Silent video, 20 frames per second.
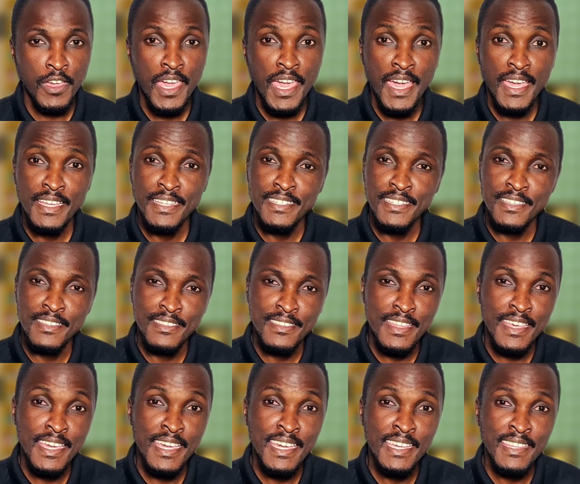here is the
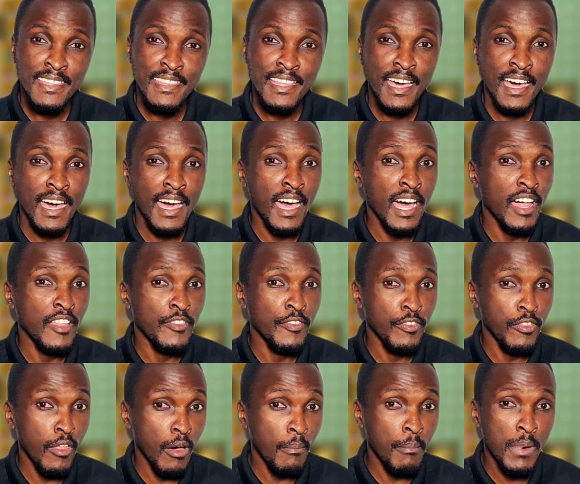thing that
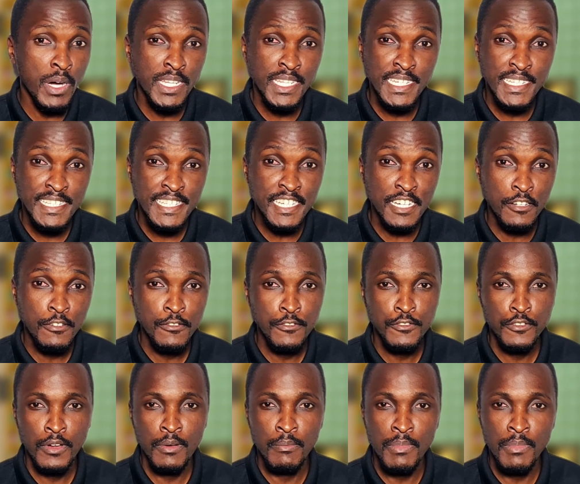nobody tells you